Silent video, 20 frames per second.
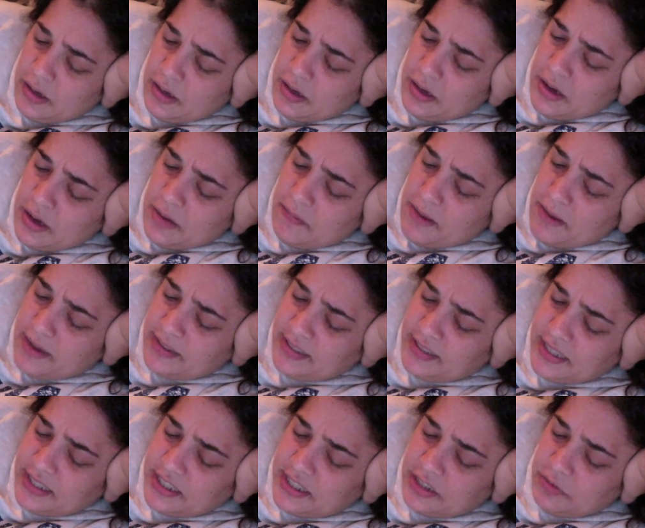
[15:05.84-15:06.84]
My
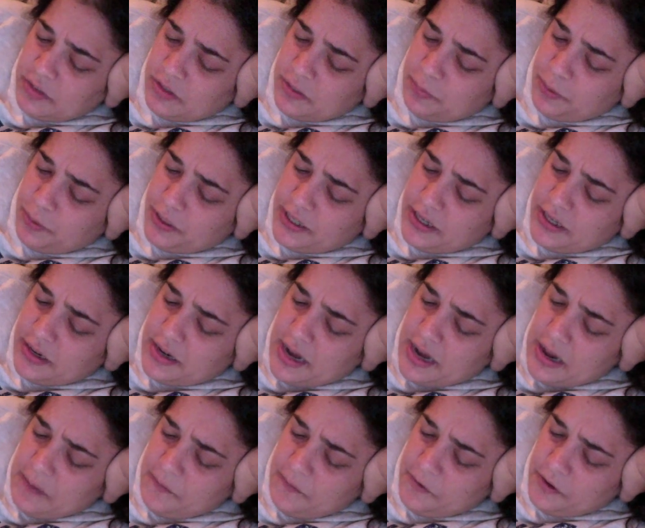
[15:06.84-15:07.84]
sister was pretty
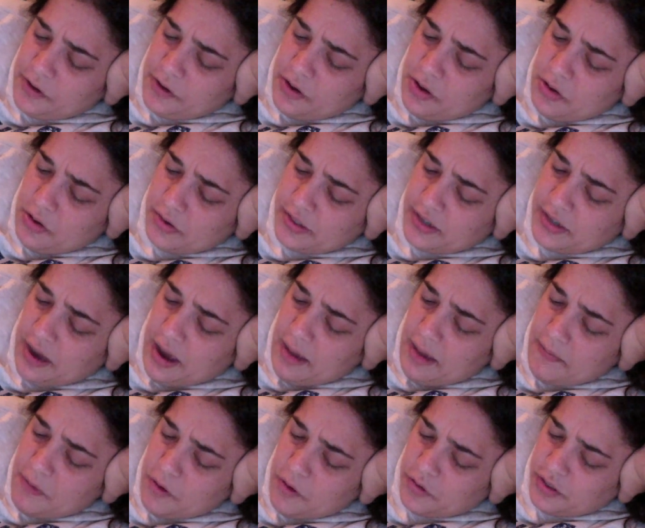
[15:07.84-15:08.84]
unhelpful the whole time,
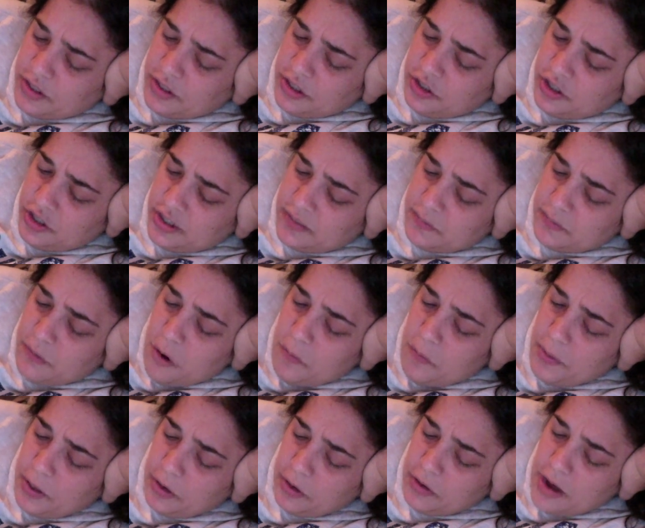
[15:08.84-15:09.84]
mostly just moping
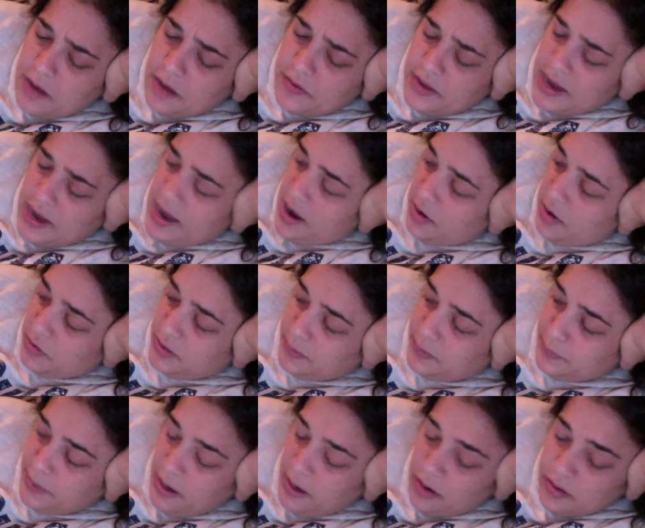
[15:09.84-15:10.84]
around the house,
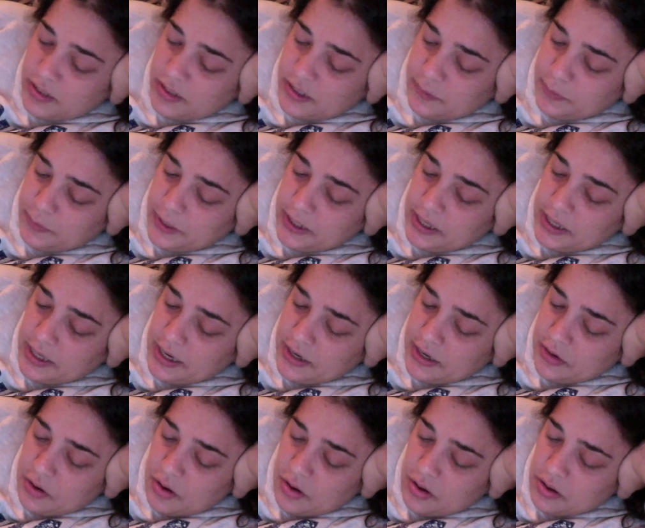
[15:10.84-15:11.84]
barely speaking at
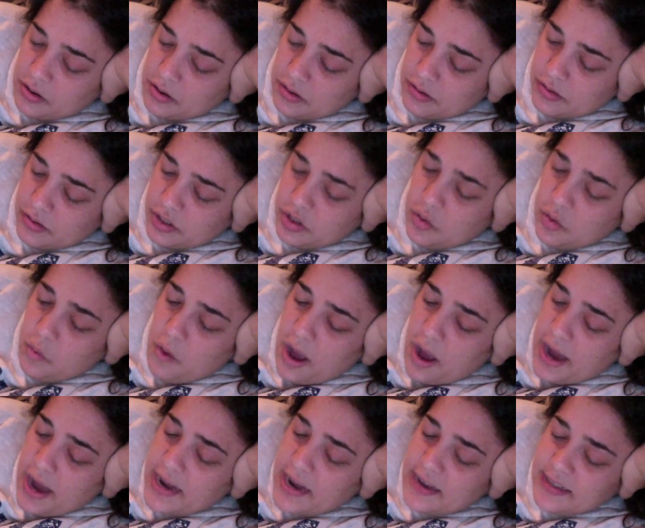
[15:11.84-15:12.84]
all. So why
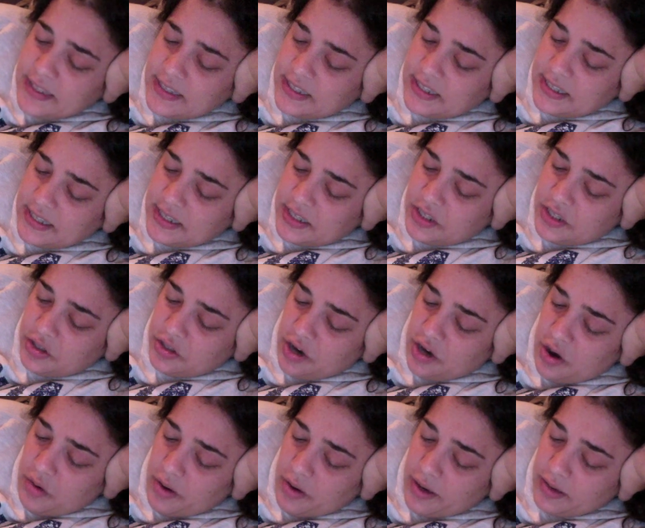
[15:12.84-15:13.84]
is the sister
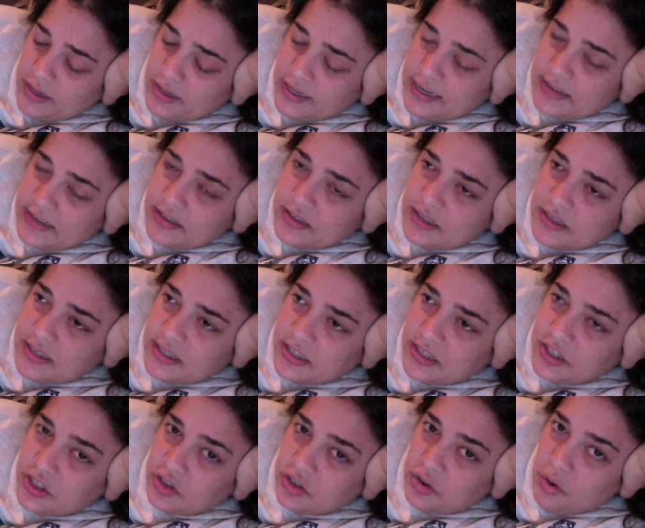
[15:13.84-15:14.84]
going? Like, isn't the sister
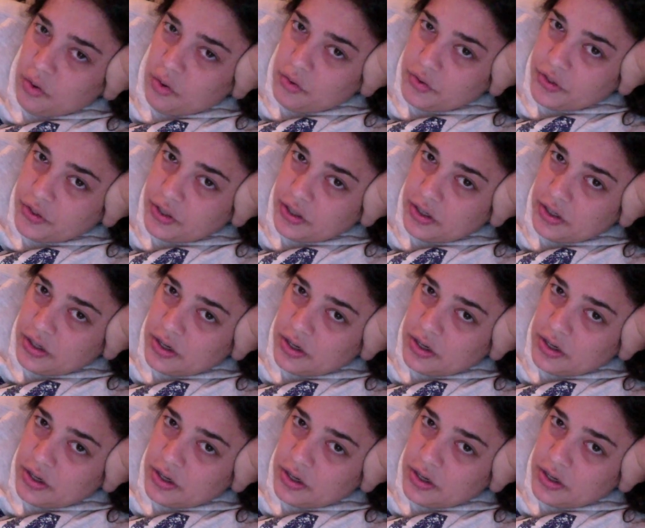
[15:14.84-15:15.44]
older?